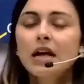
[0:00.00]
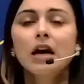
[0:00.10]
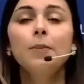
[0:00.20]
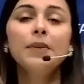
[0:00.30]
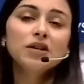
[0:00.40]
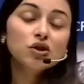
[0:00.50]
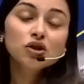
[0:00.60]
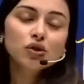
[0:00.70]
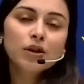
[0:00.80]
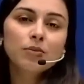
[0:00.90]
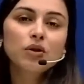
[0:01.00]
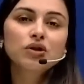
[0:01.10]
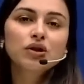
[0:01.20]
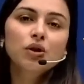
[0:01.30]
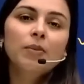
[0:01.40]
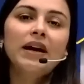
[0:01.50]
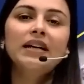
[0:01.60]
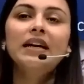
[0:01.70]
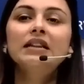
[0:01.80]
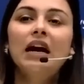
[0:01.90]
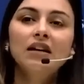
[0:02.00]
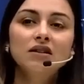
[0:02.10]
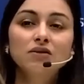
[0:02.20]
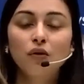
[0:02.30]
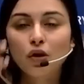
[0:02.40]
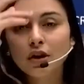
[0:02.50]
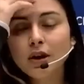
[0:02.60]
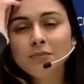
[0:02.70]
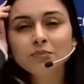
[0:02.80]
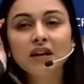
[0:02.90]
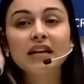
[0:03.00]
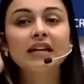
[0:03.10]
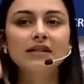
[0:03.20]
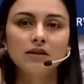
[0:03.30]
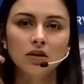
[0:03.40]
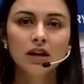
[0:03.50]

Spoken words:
a picture should emerge in your mind, and that is for a eraser.